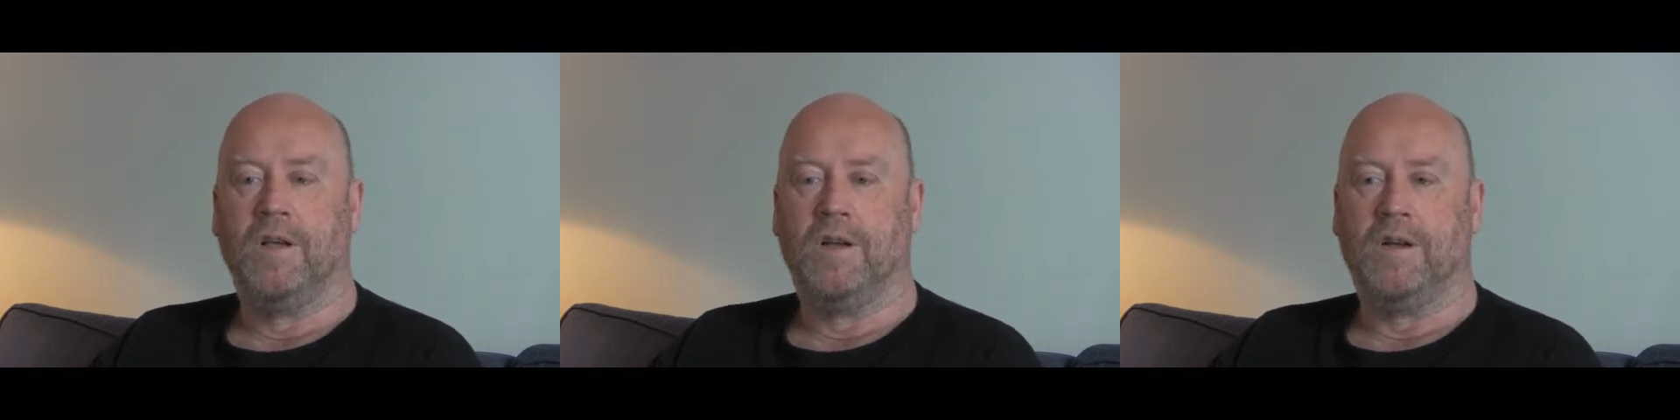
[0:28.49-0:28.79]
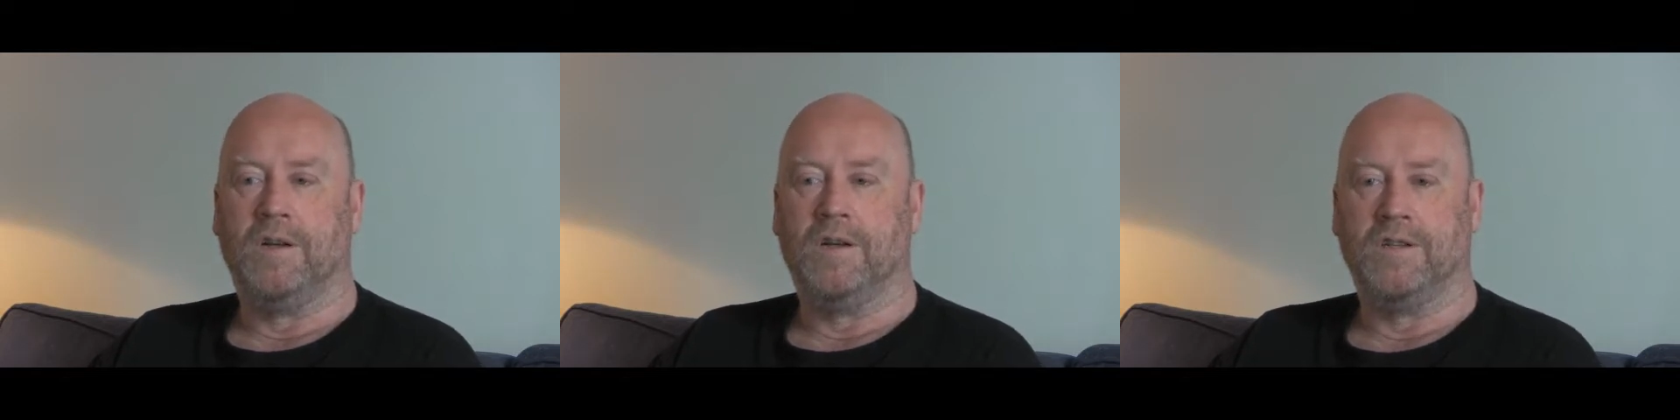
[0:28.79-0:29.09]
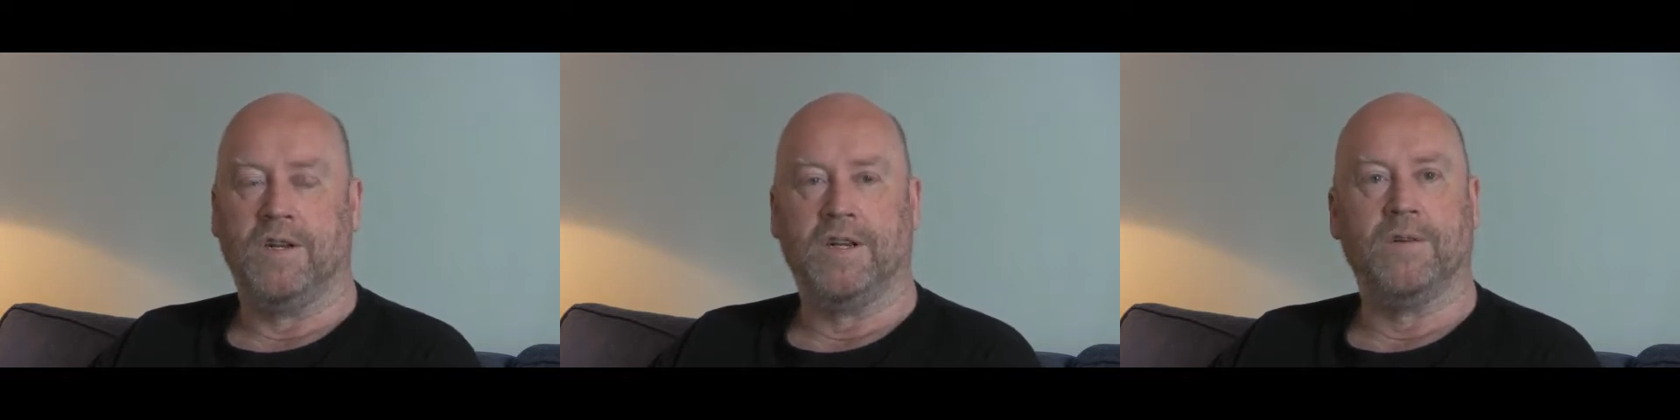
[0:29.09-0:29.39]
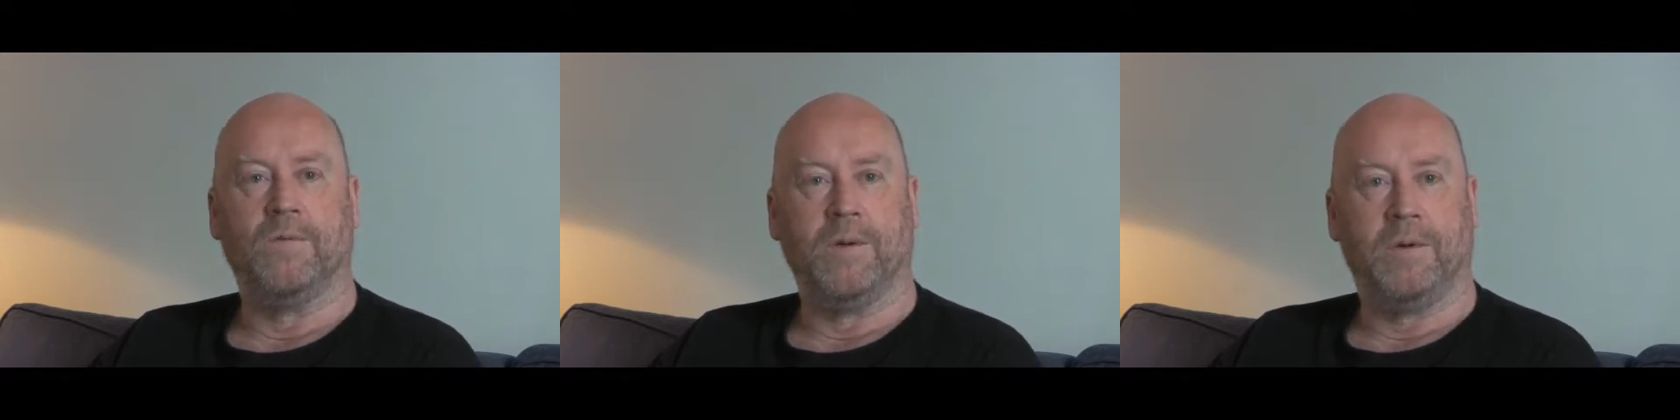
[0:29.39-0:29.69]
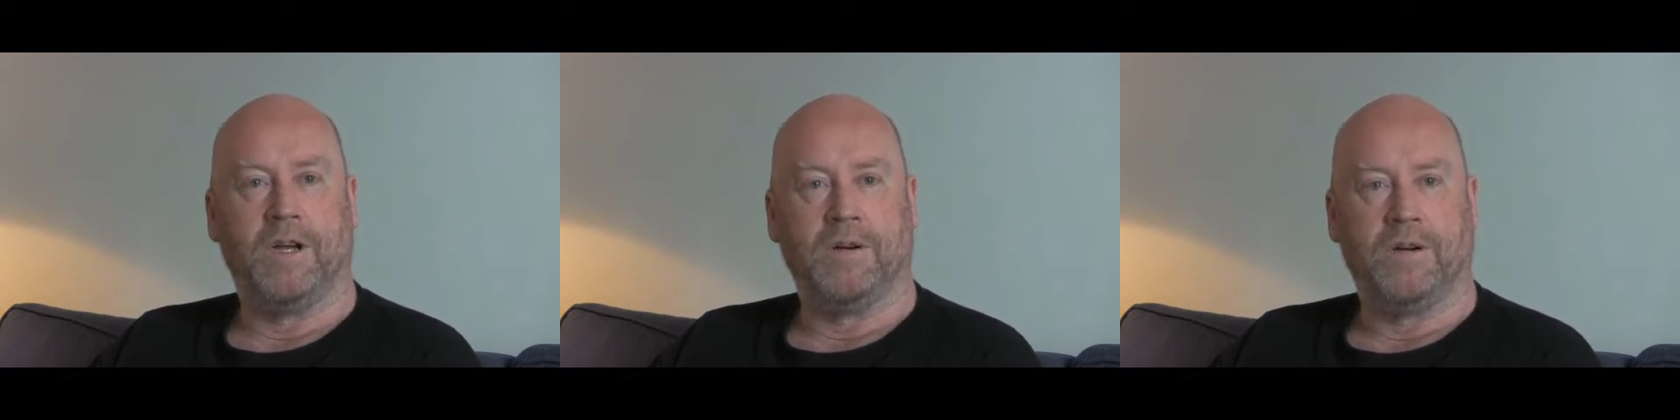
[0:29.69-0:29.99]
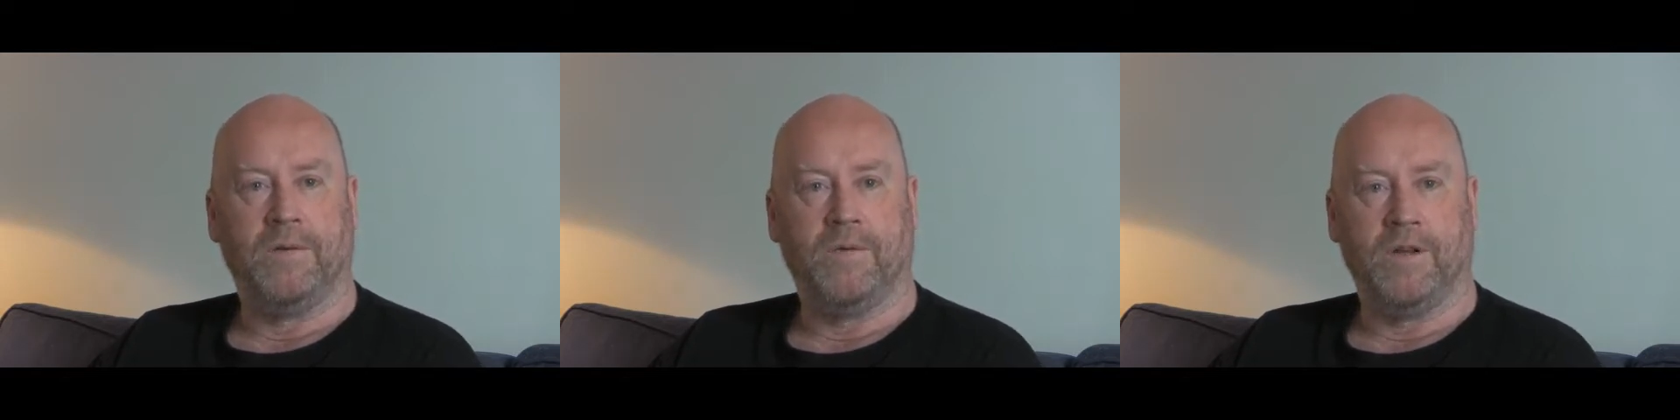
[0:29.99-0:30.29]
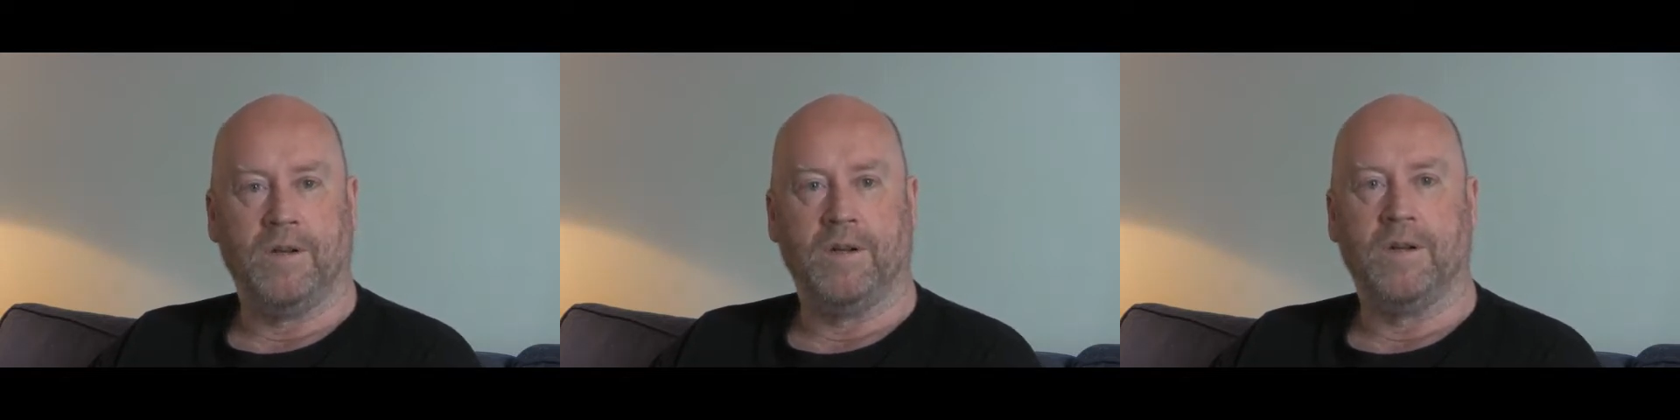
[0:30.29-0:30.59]
a selective web
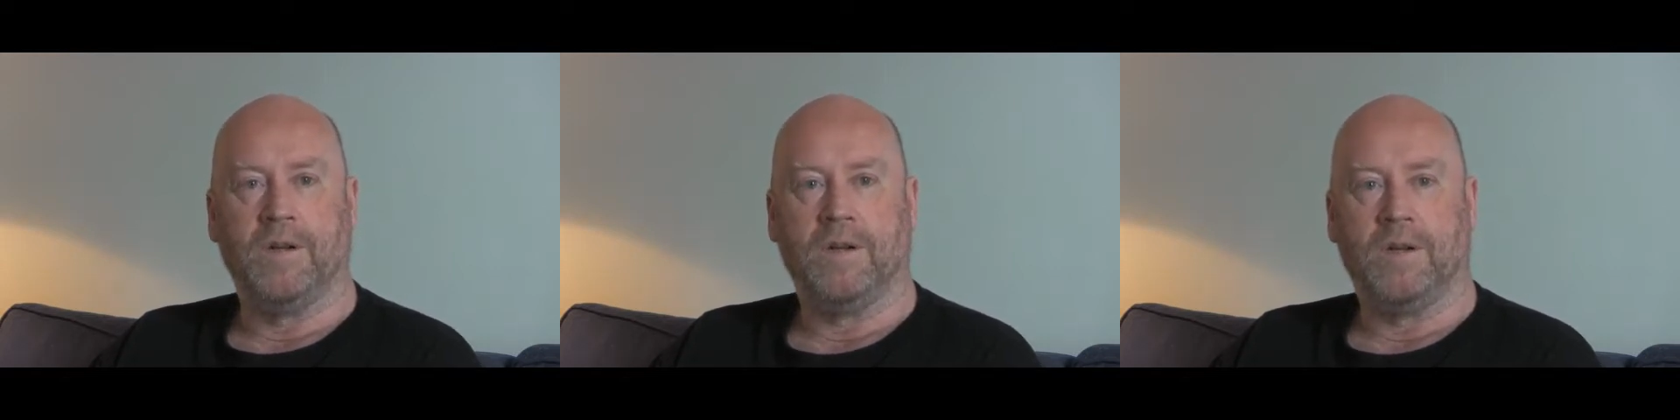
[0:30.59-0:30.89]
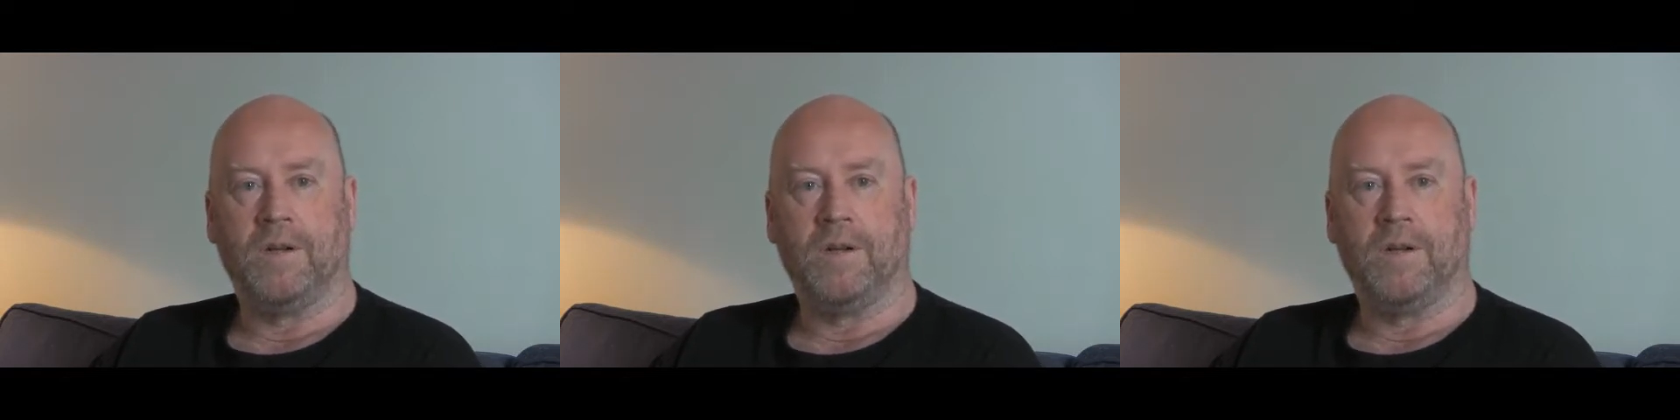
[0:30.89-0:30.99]
archiving